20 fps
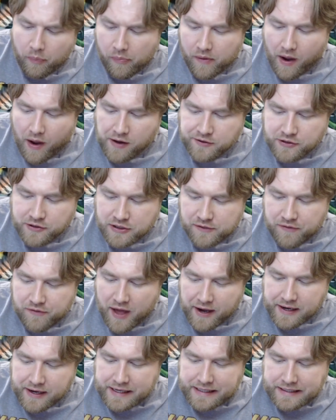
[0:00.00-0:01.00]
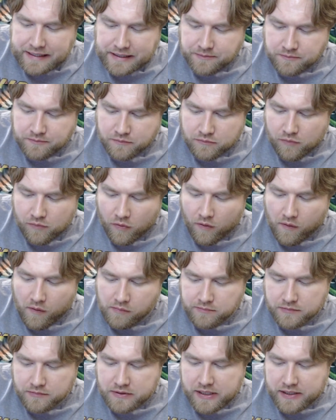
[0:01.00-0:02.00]
and see if that kind of
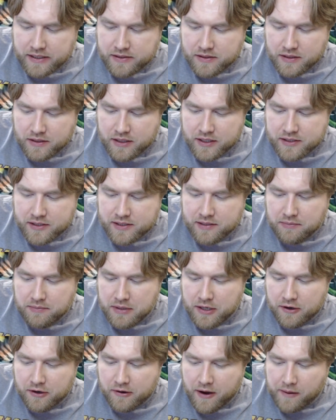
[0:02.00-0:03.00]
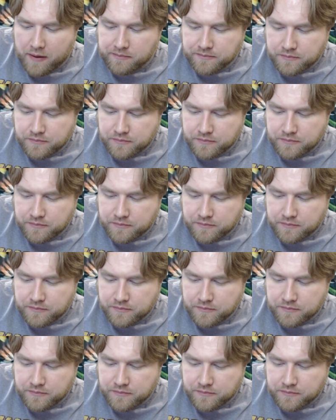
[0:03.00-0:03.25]
kicks the meter up.